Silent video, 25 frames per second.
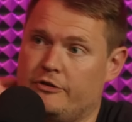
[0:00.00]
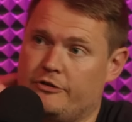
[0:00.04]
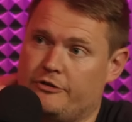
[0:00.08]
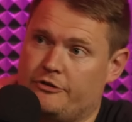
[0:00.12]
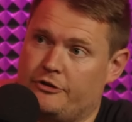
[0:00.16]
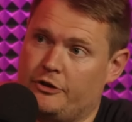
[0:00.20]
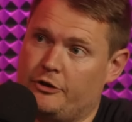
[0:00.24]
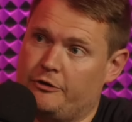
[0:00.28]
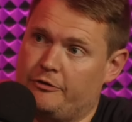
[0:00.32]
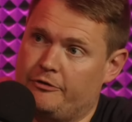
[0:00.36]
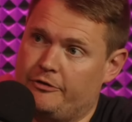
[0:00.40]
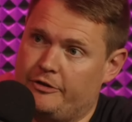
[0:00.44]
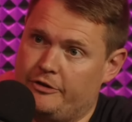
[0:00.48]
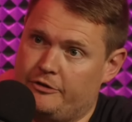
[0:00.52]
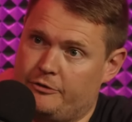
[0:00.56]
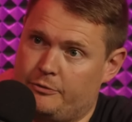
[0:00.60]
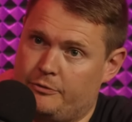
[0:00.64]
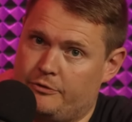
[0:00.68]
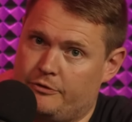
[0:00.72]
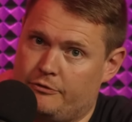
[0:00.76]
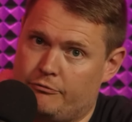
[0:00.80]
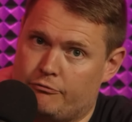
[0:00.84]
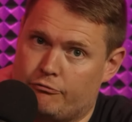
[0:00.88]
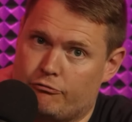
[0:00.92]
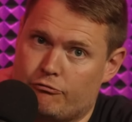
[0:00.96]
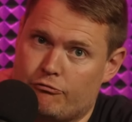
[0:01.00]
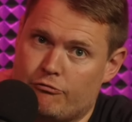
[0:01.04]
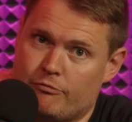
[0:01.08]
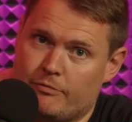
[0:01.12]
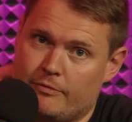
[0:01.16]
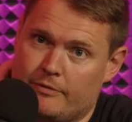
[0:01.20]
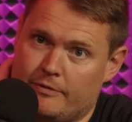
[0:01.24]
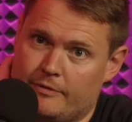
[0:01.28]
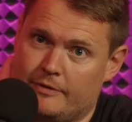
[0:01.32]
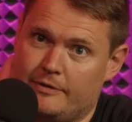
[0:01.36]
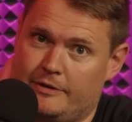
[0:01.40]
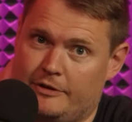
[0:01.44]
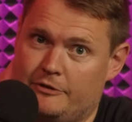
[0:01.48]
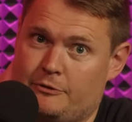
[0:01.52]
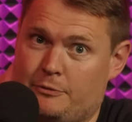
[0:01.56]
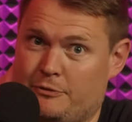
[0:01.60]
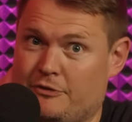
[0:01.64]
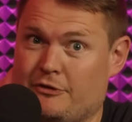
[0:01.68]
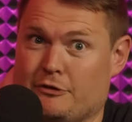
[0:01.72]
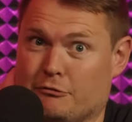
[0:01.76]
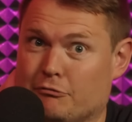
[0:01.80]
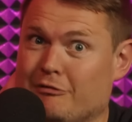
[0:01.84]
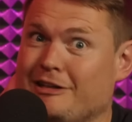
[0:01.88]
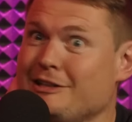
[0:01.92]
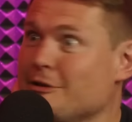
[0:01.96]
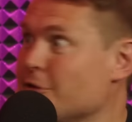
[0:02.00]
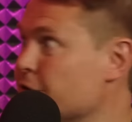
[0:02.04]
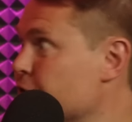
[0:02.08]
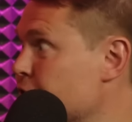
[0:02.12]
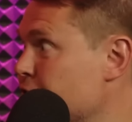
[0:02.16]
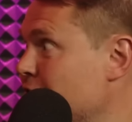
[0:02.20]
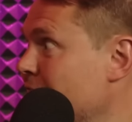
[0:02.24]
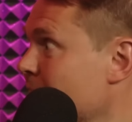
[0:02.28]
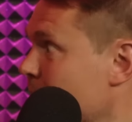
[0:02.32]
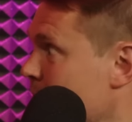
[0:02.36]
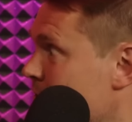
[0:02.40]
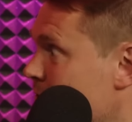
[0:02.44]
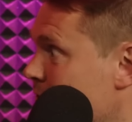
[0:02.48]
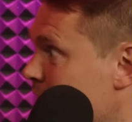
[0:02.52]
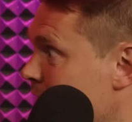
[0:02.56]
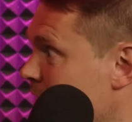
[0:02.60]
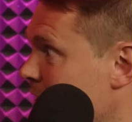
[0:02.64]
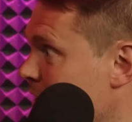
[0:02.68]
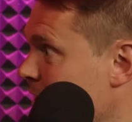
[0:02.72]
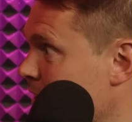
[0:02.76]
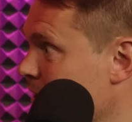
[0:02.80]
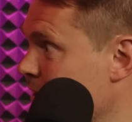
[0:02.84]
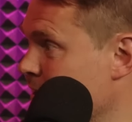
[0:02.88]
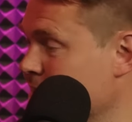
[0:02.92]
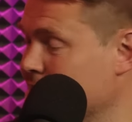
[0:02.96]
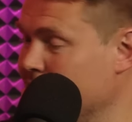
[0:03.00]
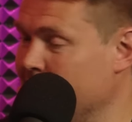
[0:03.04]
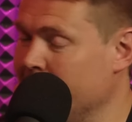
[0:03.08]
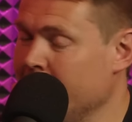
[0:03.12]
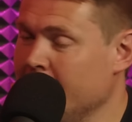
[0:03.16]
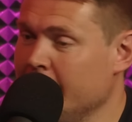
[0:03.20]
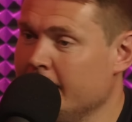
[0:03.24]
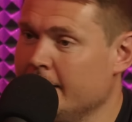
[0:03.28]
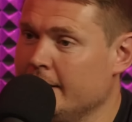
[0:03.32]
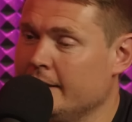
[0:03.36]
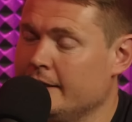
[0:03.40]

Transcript: the stuff. This was the real shit, wasn't it? Like, yeah.